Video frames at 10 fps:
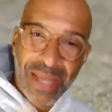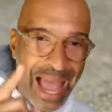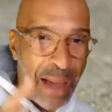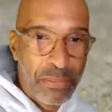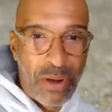
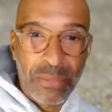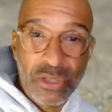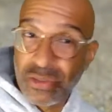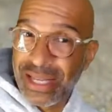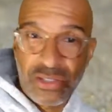I
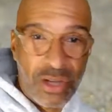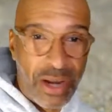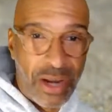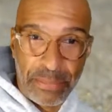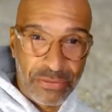promise you that's going to
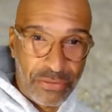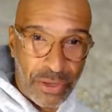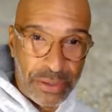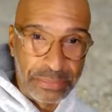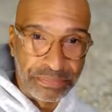happen for
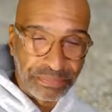her